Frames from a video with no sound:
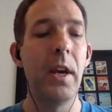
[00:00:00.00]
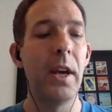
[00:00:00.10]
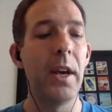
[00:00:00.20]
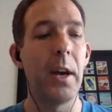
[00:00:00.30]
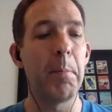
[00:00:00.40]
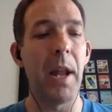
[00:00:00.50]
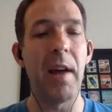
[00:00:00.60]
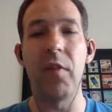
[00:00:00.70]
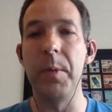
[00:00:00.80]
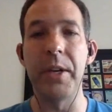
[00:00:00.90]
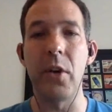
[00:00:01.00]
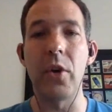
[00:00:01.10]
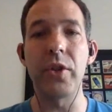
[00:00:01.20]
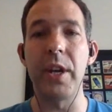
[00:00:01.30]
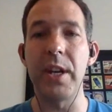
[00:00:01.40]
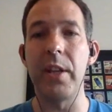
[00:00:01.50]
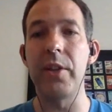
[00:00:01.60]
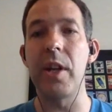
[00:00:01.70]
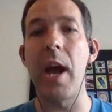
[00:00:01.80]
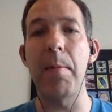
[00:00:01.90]
Platform agnostic. There's
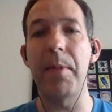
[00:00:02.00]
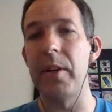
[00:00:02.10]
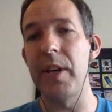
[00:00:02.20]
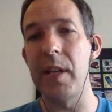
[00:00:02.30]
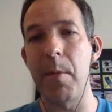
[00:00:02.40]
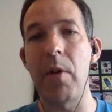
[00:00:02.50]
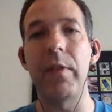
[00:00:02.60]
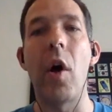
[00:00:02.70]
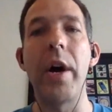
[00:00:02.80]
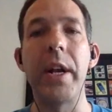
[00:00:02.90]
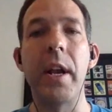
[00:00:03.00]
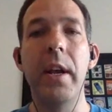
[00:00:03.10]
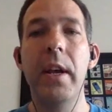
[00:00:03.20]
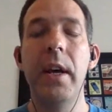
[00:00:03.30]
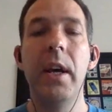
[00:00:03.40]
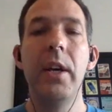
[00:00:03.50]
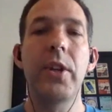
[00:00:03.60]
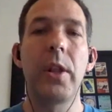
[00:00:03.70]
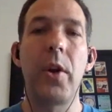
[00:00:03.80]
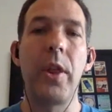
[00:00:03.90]
an app, you can take them offline. Yeah.
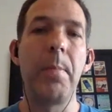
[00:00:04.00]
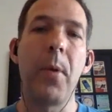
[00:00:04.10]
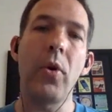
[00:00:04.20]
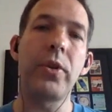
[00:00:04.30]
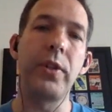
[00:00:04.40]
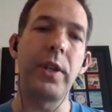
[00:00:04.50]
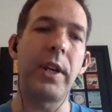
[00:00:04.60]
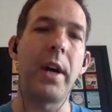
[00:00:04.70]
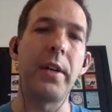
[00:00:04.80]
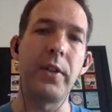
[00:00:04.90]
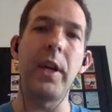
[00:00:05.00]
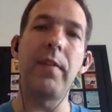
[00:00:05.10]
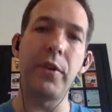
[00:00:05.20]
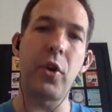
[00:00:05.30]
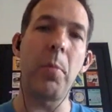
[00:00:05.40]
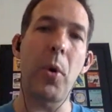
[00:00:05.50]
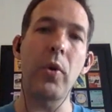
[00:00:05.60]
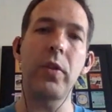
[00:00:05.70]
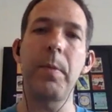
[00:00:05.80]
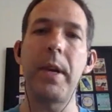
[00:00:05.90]
So a lot of the boxes that kind of tick for
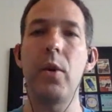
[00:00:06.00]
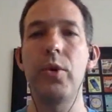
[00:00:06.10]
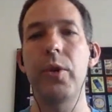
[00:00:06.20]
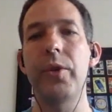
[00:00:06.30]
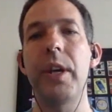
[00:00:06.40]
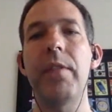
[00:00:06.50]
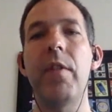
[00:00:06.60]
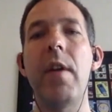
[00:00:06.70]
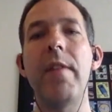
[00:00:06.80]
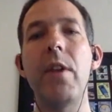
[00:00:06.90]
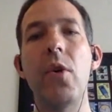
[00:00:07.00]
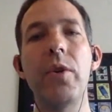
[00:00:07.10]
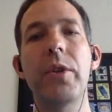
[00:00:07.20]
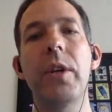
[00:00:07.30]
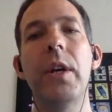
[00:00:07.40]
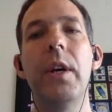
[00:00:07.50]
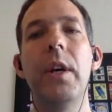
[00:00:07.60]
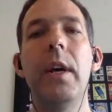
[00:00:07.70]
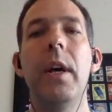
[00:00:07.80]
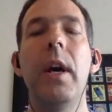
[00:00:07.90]
Dropbox and they also tick for Evernote.
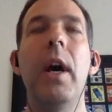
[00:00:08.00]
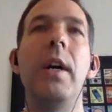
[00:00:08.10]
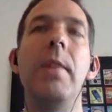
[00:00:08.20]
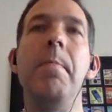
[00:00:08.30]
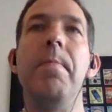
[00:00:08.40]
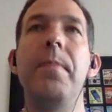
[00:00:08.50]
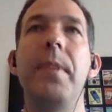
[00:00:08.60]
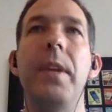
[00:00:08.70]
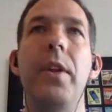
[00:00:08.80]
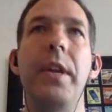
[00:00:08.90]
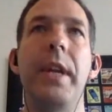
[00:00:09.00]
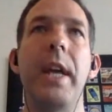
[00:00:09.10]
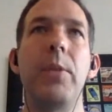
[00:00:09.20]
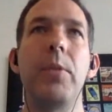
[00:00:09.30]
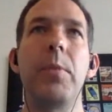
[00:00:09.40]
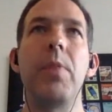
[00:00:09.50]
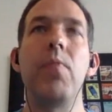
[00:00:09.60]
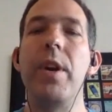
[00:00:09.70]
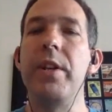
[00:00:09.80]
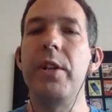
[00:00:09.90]
The engagement's been
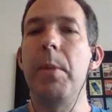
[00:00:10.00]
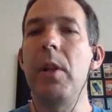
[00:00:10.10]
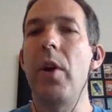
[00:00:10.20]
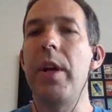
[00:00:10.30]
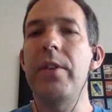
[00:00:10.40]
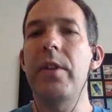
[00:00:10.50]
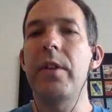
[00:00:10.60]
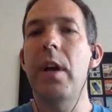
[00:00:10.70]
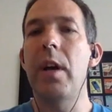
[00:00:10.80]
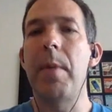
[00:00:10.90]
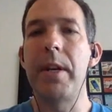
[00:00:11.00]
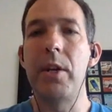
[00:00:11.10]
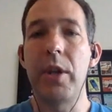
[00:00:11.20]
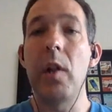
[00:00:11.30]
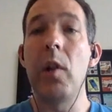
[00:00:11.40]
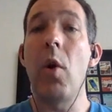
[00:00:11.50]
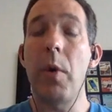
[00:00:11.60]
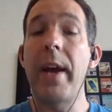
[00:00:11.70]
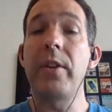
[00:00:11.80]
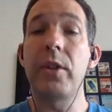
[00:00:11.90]
reasonable on it. I use it a lot
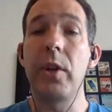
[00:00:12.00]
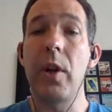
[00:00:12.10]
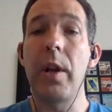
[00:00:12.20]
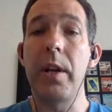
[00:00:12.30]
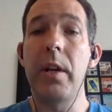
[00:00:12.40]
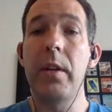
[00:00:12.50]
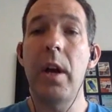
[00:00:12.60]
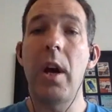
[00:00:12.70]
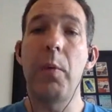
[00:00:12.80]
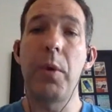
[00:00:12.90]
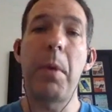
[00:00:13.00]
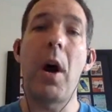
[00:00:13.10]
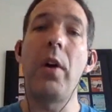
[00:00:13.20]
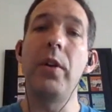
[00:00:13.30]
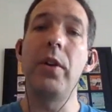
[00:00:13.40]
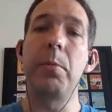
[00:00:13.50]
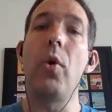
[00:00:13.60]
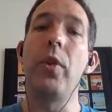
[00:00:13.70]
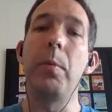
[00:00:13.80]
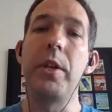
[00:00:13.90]
externally with partners,
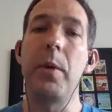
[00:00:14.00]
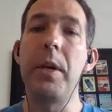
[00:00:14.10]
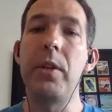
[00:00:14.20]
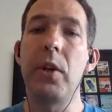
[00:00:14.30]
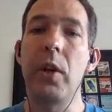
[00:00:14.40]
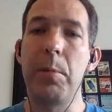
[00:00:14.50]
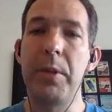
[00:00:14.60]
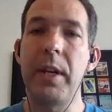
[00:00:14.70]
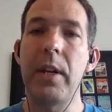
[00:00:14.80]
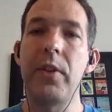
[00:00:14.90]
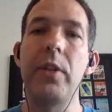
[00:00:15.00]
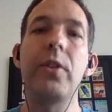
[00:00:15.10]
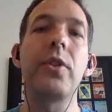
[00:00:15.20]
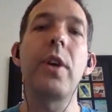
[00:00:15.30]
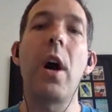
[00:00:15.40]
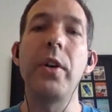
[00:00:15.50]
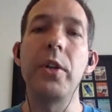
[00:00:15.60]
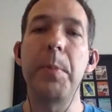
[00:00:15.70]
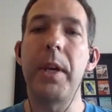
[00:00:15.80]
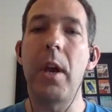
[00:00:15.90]
more than we do internally, particularly since Asana
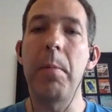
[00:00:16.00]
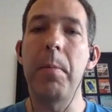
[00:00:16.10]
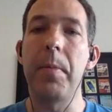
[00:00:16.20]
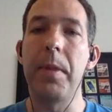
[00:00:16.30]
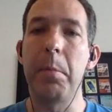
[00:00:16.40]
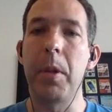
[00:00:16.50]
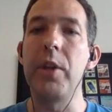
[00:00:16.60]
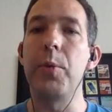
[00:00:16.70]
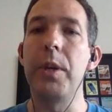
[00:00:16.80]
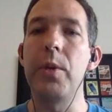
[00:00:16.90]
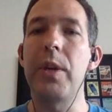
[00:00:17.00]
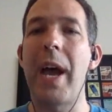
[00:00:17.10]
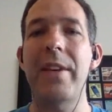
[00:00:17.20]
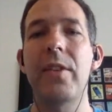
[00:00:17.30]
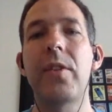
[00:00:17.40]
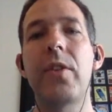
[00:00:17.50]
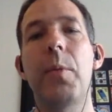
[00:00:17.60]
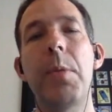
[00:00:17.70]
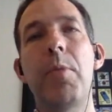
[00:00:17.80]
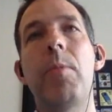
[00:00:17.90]
has become a place we do tasks. So
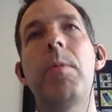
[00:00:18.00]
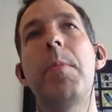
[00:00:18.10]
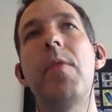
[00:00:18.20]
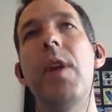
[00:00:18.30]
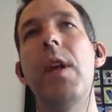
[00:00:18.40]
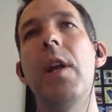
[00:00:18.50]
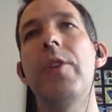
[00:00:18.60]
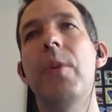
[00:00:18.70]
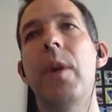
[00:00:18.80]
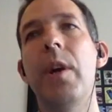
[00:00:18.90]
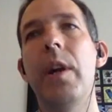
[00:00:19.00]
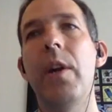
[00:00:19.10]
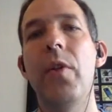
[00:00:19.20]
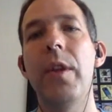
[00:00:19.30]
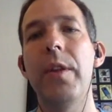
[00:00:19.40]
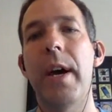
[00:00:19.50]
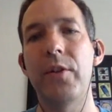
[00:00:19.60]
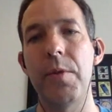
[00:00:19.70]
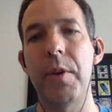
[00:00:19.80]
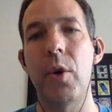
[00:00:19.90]
we probably realized quite early on that
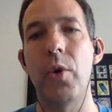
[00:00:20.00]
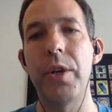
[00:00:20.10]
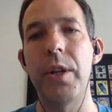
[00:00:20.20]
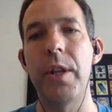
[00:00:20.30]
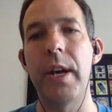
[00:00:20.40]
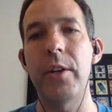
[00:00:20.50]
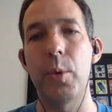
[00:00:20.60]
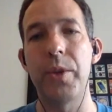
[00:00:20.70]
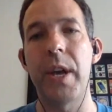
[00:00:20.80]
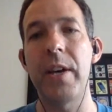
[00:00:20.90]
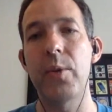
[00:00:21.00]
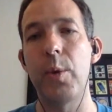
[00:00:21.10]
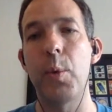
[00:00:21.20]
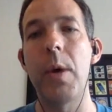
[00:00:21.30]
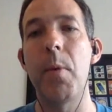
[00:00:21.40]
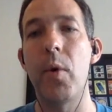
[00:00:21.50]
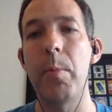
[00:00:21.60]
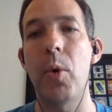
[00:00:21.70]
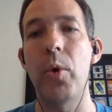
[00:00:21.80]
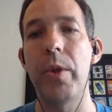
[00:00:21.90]
actually recording the actual tasks was way more
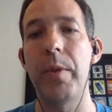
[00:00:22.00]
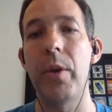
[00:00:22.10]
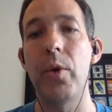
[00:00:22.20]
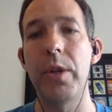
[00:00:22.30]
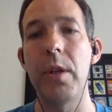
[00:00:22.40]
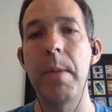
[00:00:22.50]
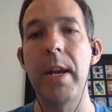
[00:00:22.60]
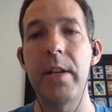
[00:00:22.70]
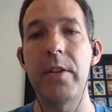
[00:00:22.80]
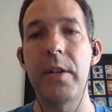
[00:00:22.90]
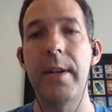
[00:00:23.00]
important than recording the minutes.